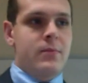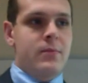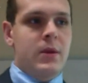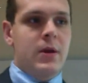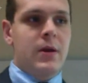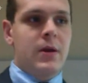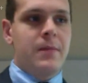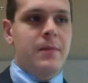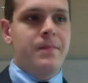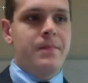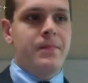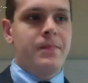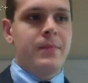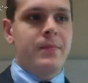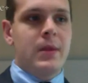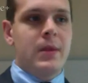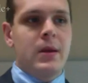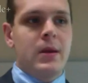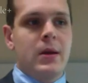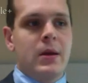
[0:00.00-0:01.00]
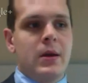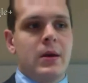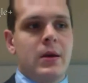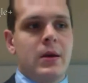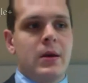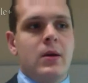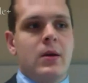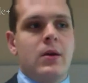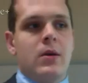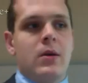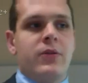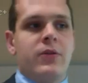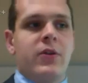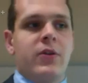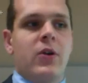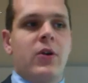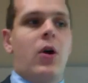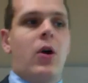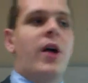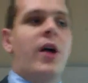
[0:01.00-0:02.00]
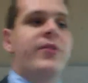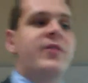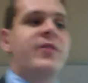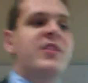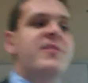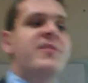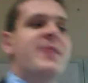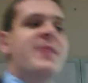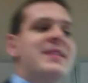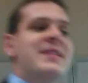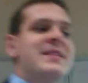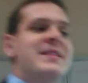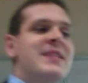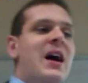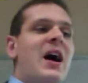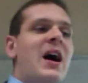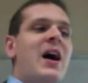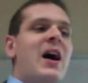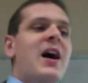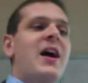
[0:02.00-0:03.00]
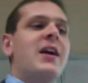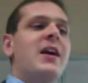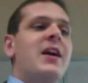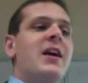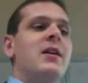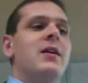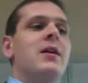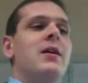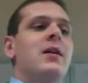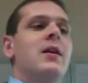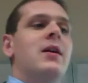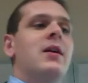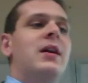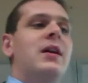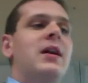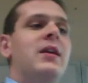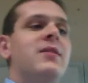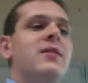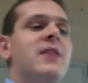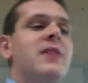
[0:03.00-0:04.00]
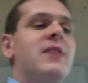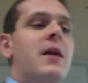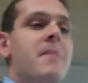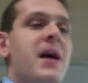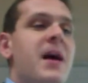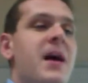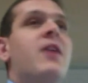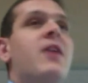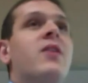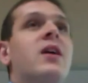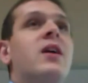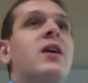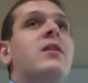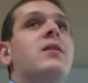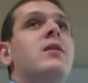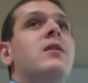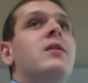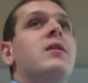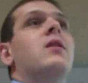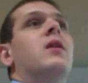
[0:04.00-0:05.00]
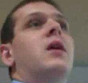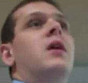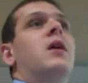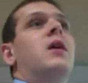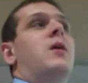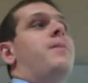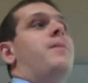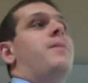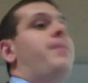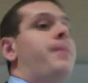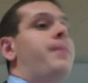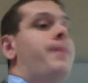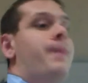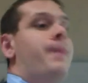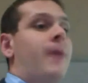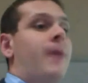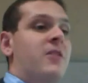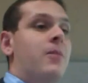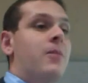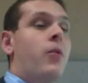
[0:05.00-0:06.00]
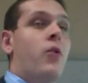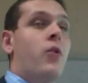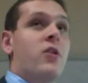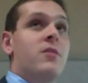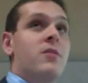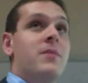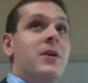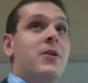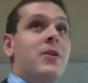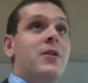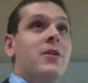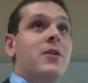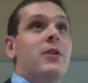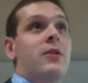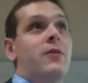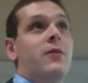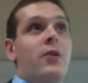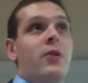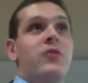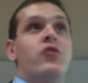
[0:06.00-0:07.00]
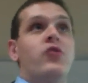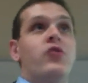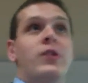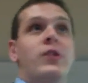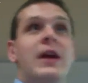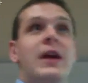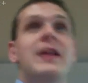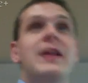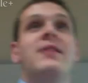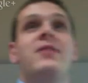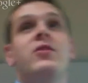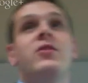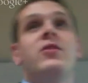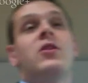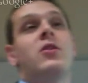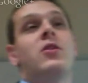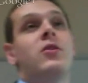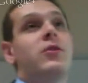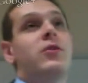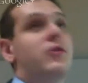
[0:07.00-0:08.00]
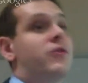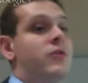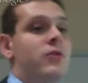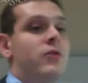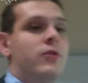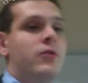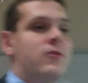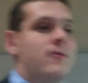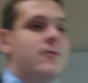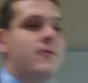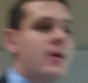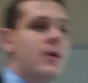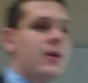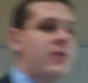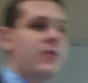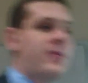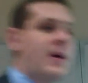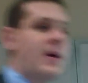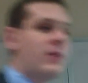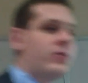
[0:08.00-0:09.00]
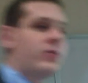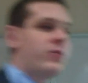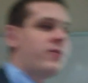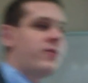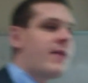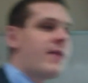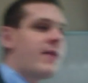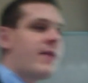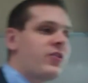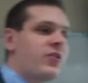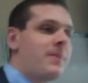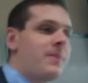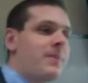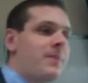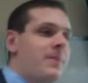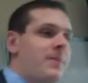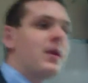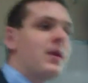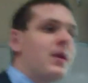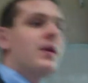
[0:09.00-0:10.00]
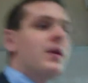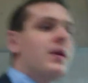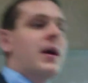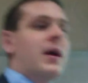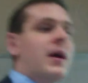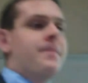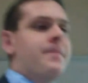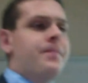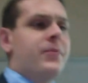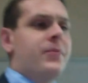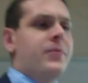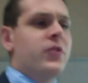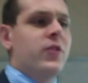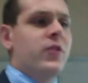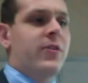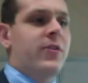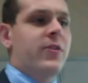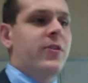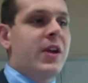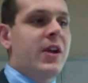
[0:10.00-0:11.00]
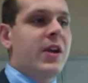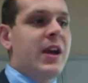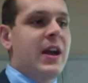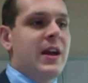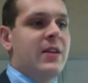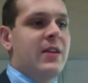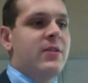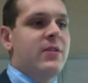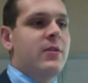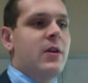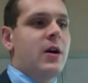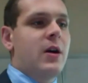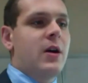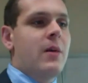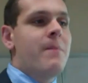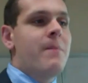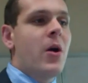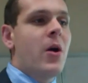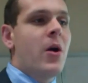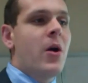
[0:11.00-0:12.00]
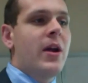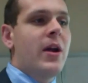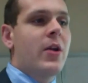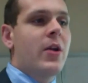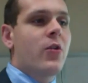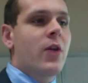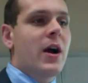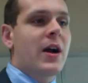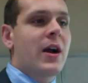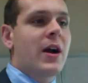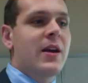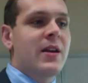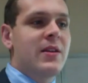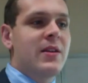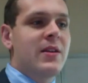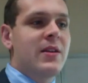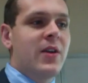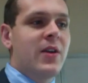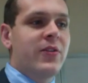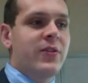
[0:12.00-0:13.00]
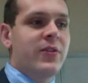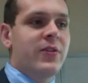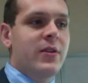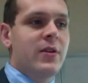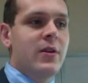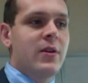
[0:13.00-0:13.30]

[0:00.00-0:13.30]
Okay. So Austin's about to die. He's not married. Um, that's important because as far as joint tenancies go, there's no uh, spousal survivorship. Okay, so he has three kids, uh, Bowie, Crockett, and Dusk.